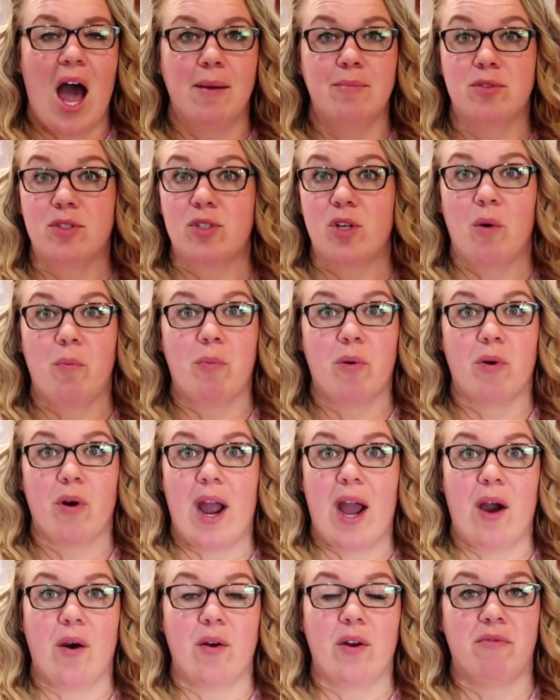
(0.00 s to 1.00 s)
so
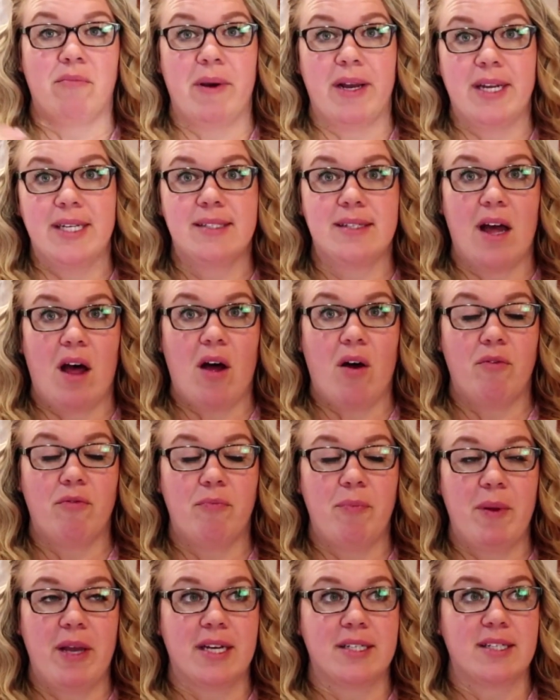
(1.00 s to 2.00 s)
proud of
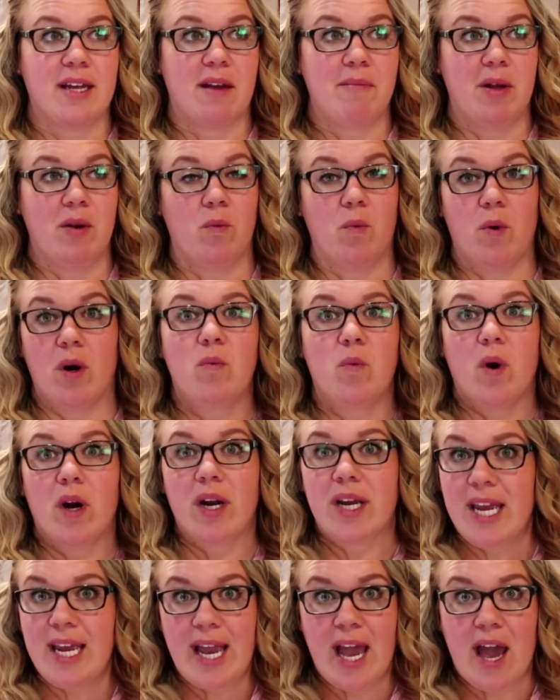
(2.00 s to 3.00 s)
myself because I've been
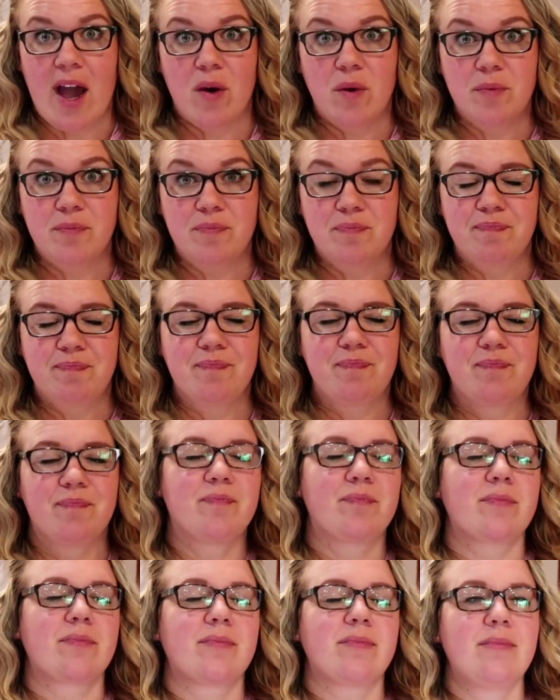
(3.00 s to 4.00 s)
working out,
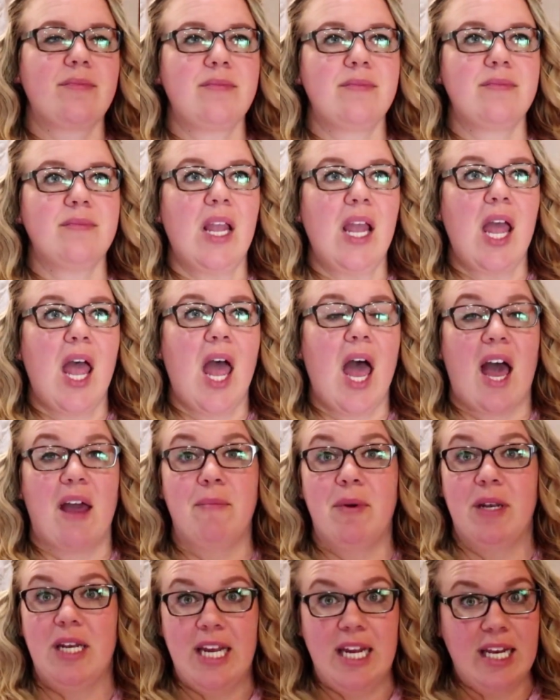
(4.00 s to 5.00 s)

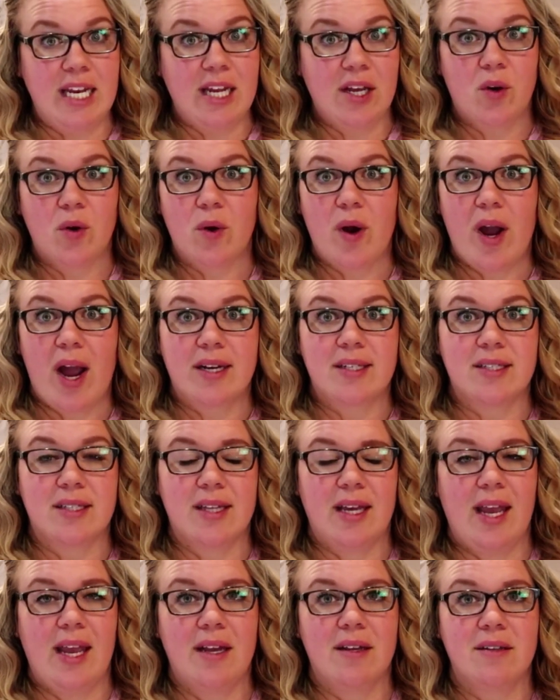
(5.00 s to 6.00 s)
I've been eating
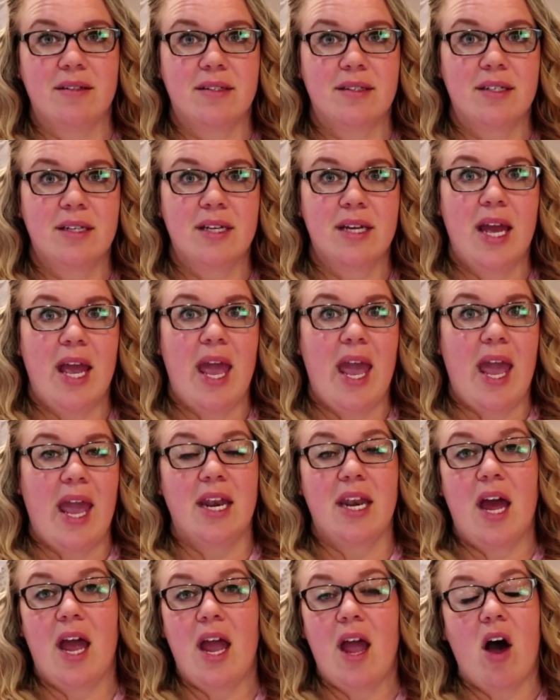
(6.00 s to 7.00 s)
correctly,
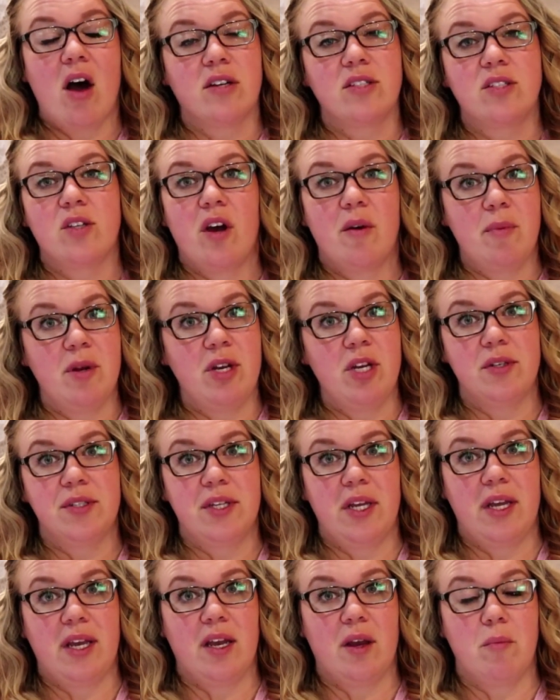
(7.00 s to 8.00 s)
and I also have been
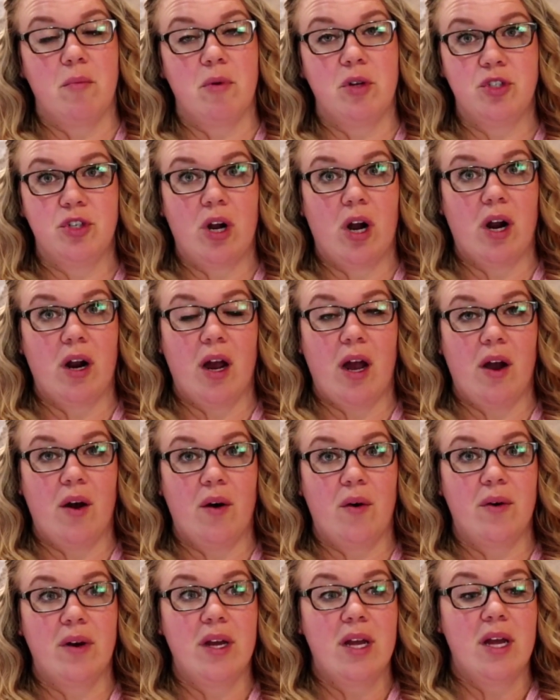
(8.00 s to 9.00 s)
using
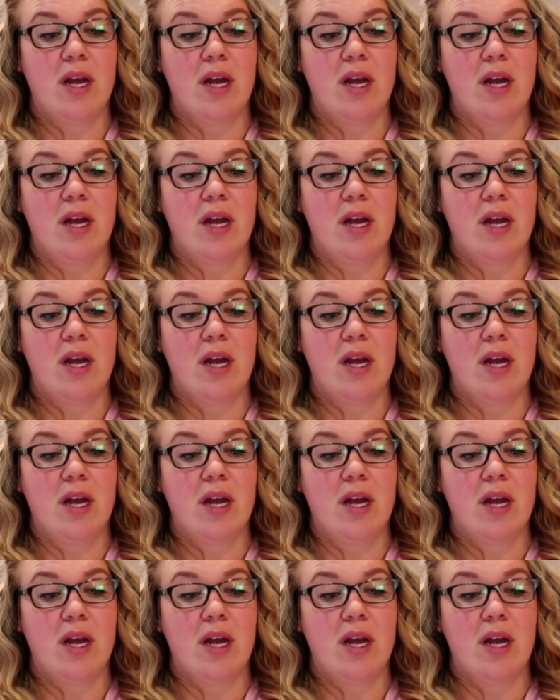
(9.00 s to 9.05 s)
Mounjaro.